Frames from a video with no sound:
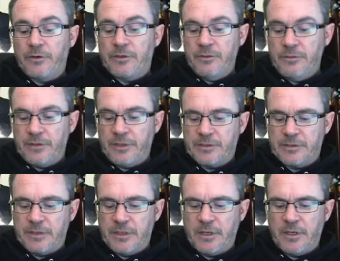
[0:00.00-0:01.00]
to do with this.
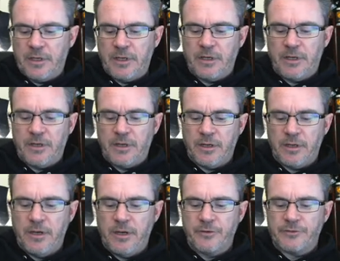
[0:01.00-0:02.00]
Uh,
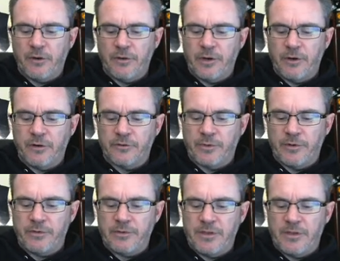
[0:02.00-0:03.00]
heals all heroes. We
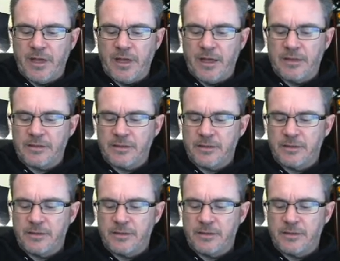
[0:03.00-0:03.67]
don't need that.